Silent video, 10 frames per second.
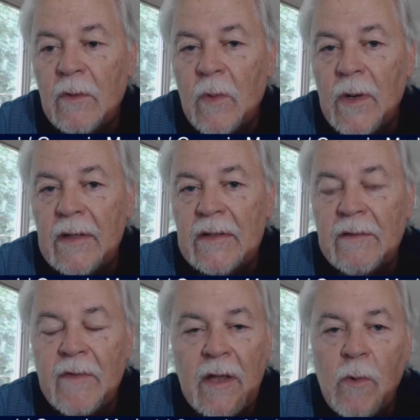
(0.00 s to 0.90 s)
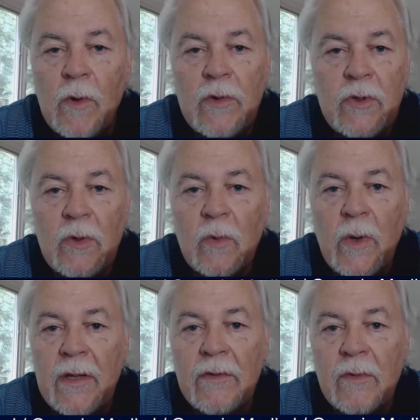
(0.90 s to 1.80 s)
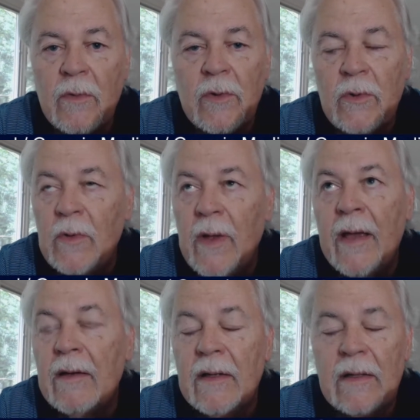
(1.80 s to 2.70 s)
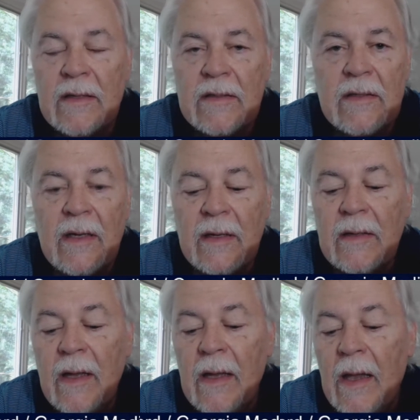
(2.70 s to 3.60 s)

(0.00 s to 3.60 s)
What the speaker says: the rates, if I quote you a rate through Aetna, let's say,